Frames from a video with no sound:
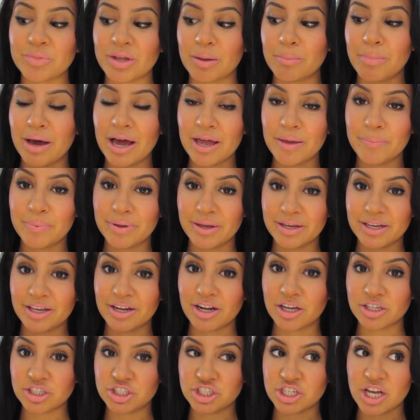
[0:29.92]
my opinion
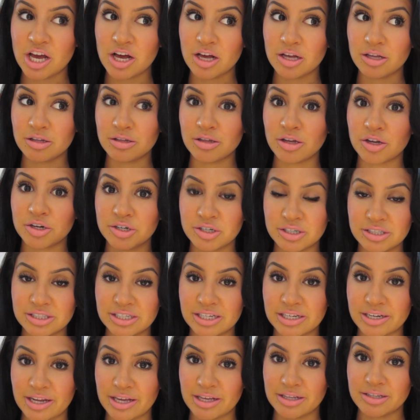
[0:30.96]
on gel,
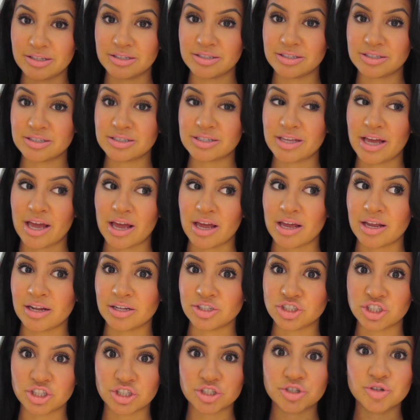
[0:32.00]
acrylic nails, and
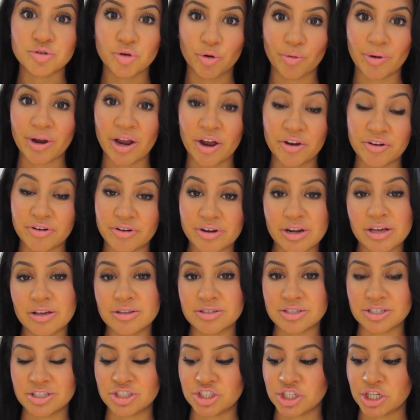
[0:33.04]
just growing out your nails
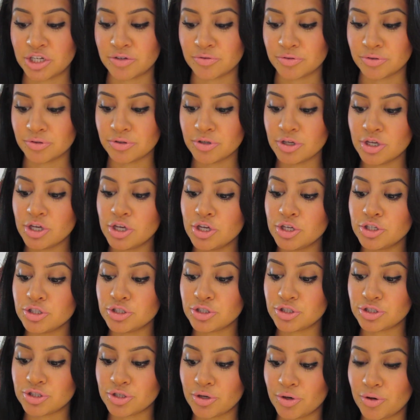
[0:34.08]
in general.
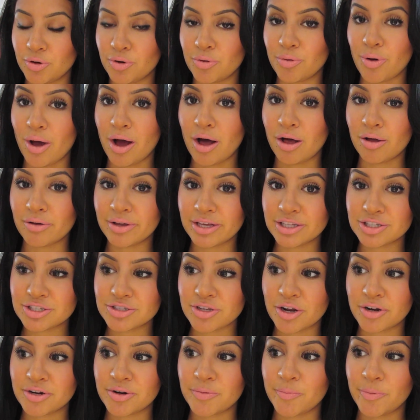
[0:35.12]
So I'll get
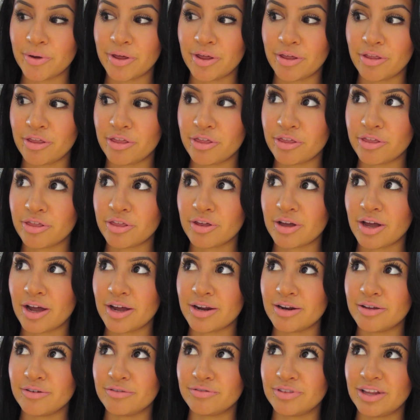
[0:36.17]
started with
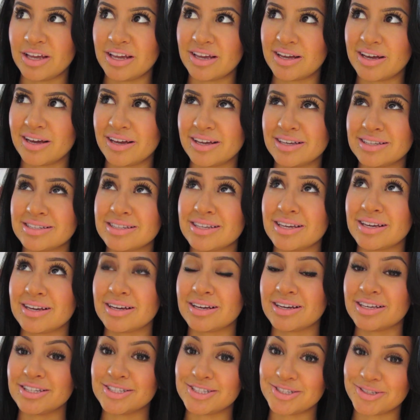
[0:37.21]
kind of like, I guess like
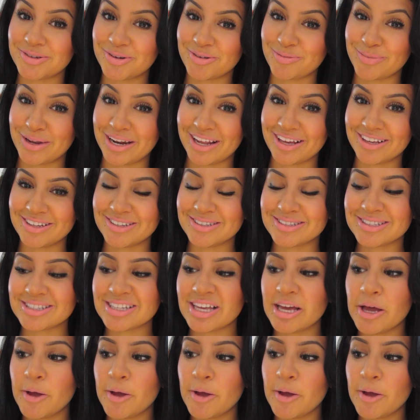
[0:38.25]
history of my nails.